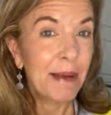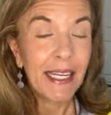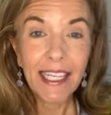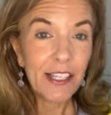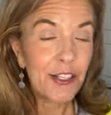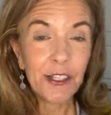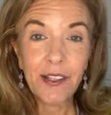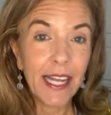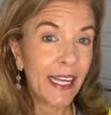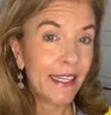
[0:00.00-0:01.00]
I mean, unless
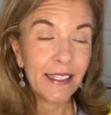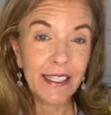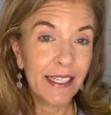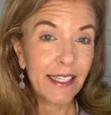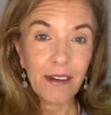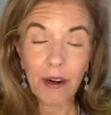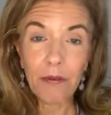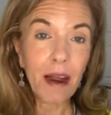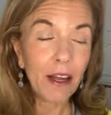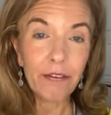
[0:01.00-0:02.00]
you're like, you
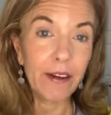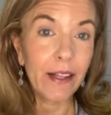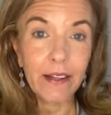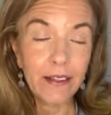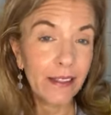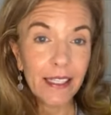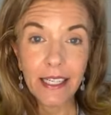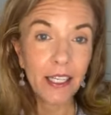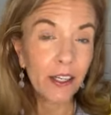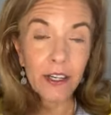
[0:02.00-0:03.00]
know, a
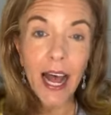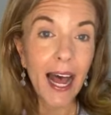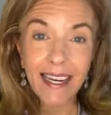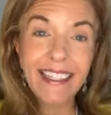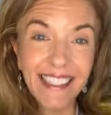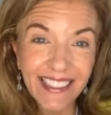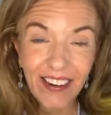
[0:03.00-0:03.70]
Rockefeller, you're not,